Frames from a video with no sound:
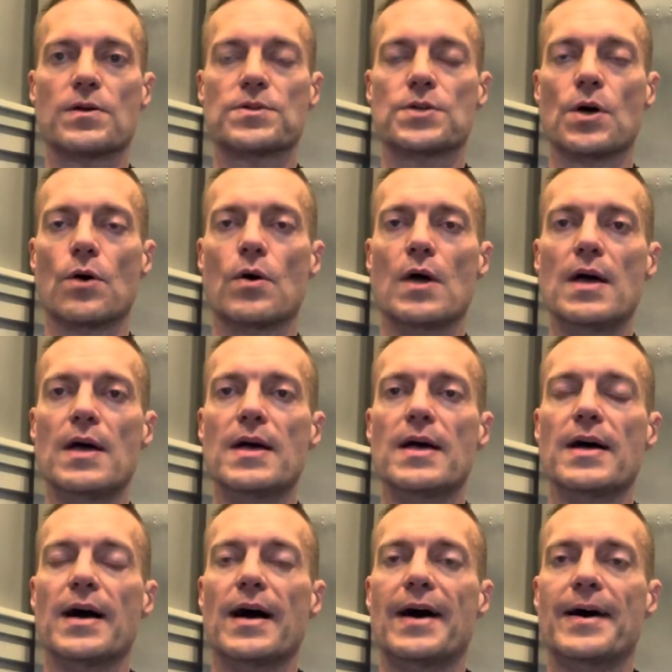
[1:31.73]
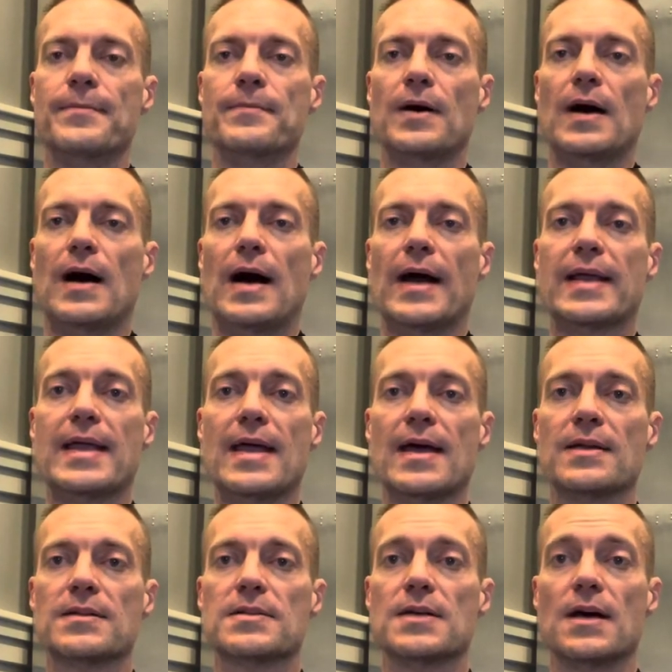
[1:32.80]
So I
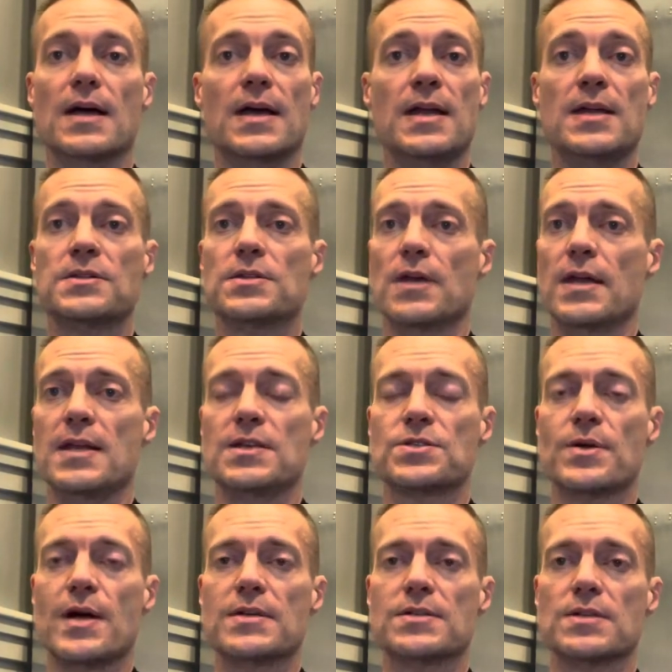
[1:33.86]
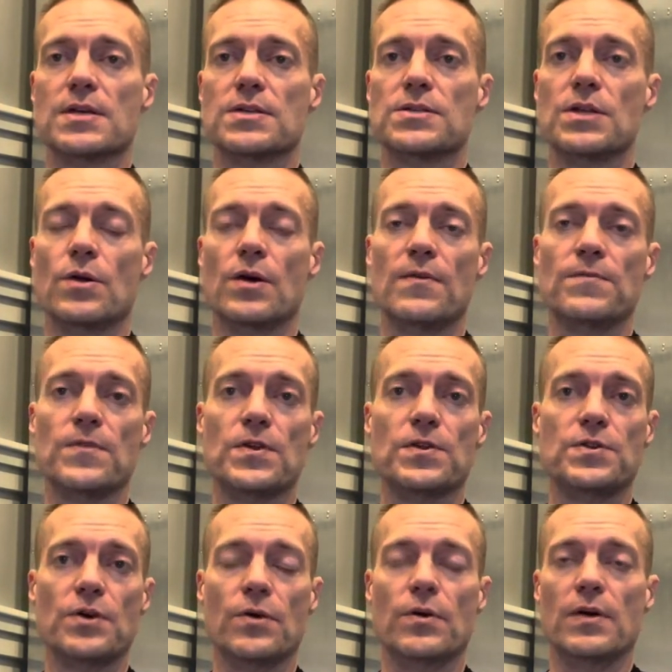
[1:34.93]
can't any stress this, you know,
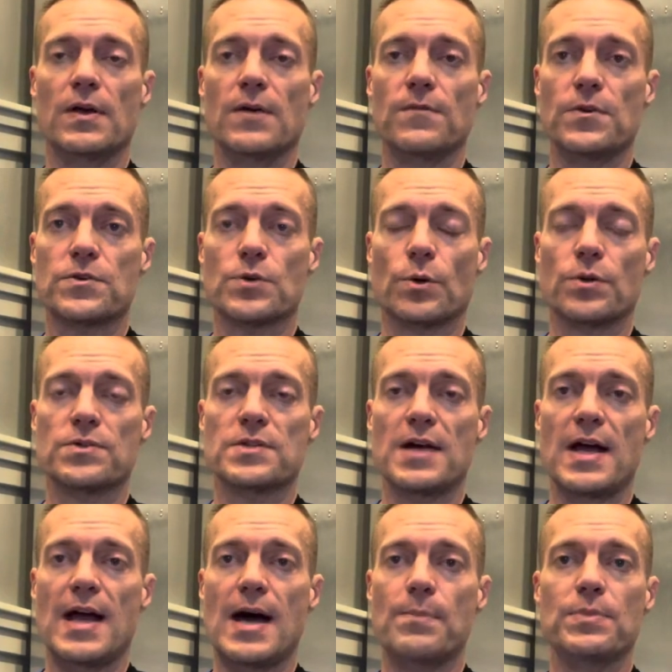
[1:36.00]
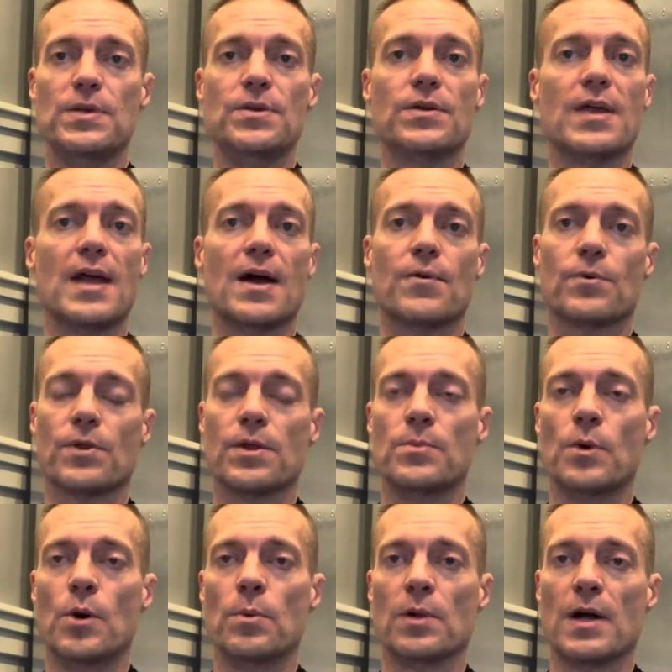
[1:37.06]
if your shoulder's not happy, you can't really
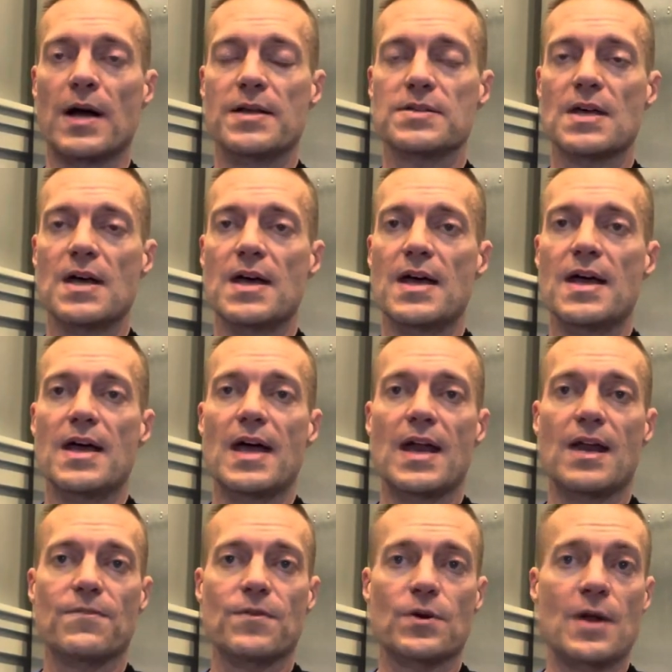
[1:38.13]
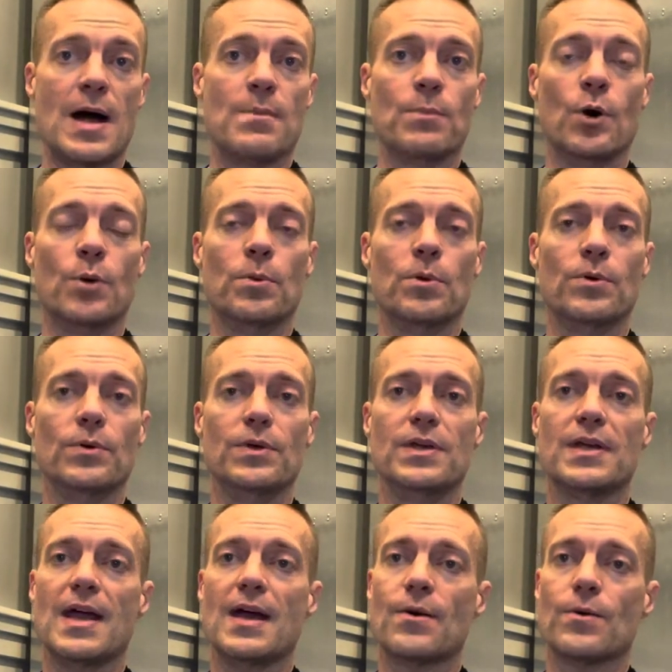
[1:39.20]
mobilize. And if you're not mobile, you
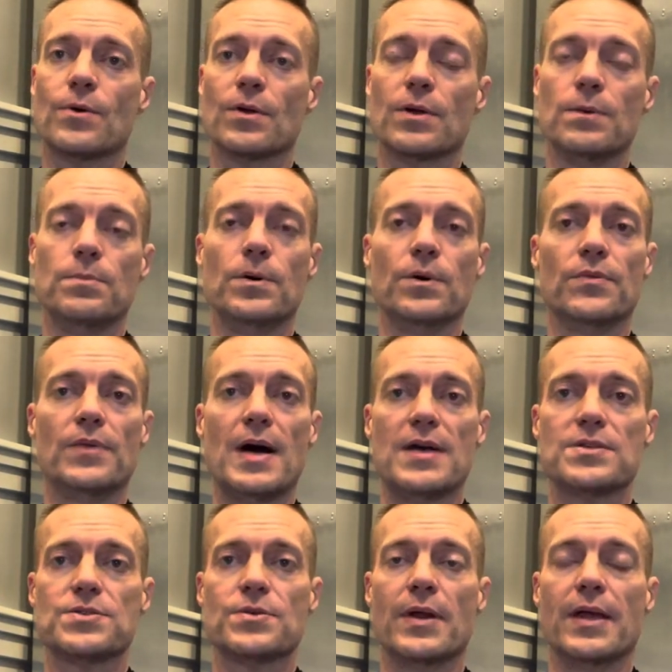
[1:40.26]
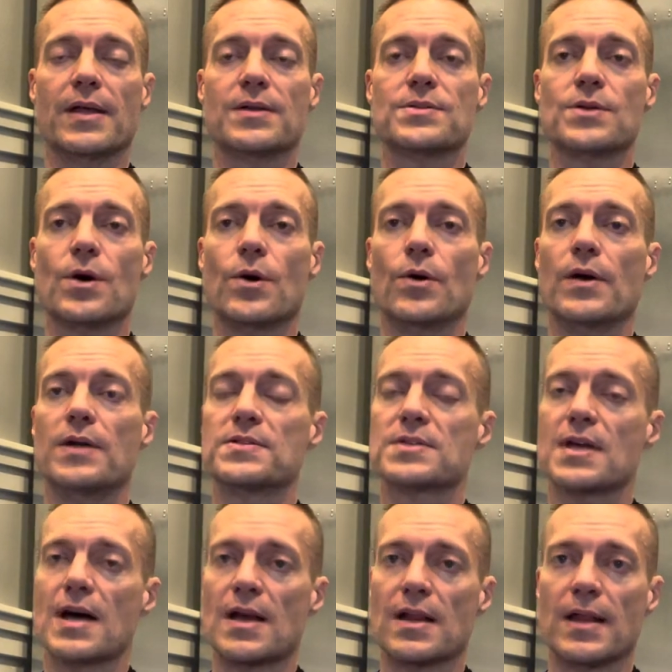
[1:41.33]
can't really build that strength. So it's
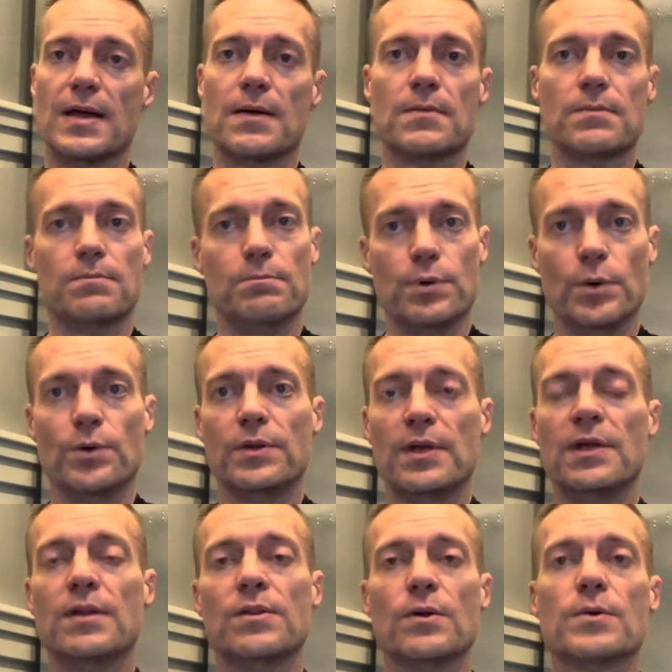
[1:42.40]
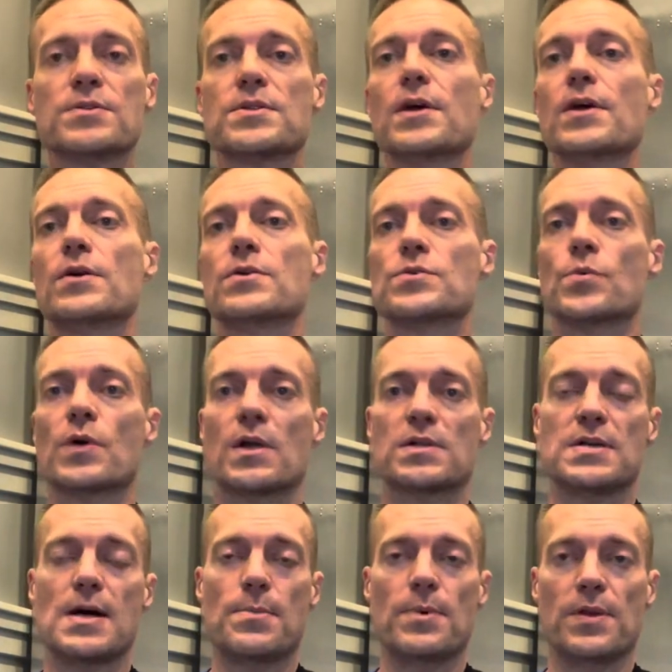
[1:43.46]
kind of like building those layers one on
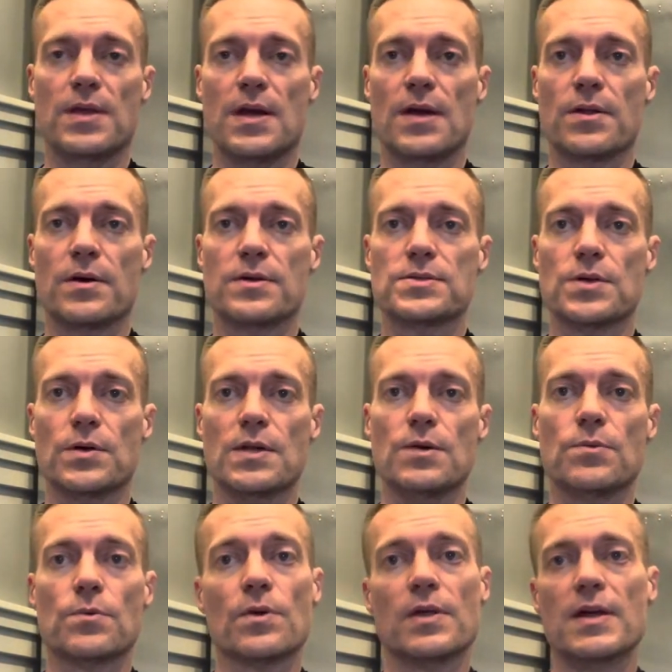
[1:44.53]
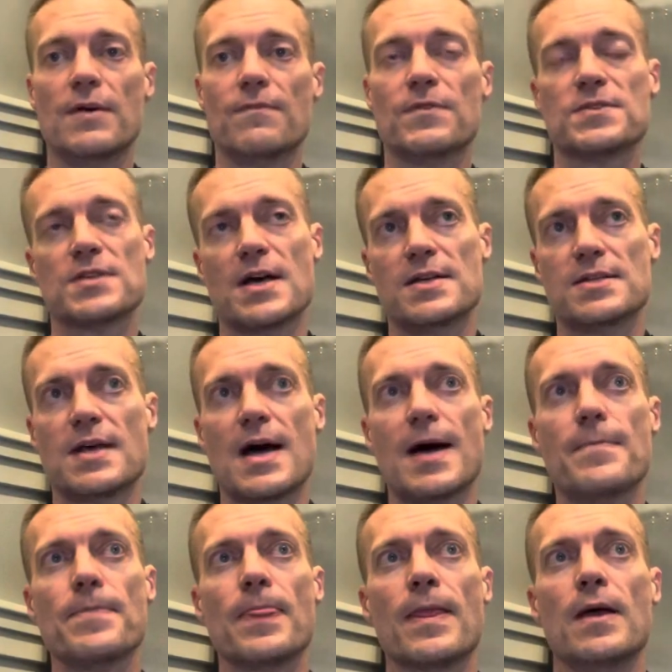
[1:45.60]
top of the other. So he really emphasized
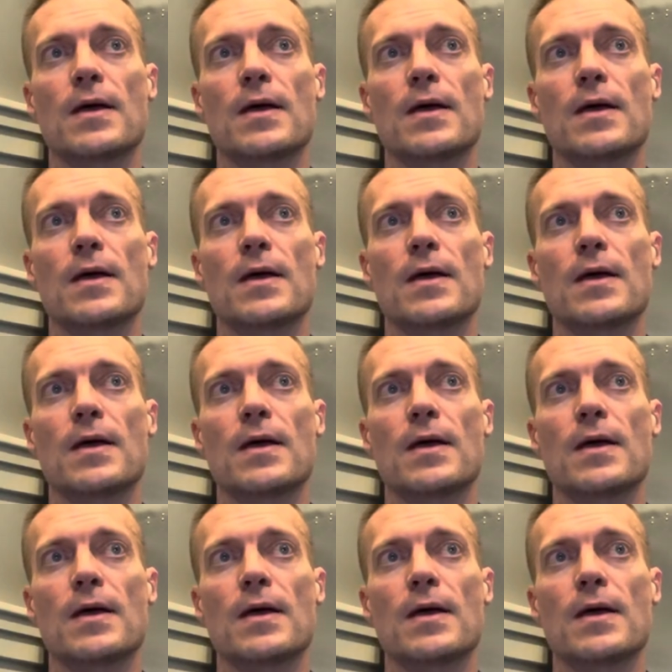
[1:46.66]
that.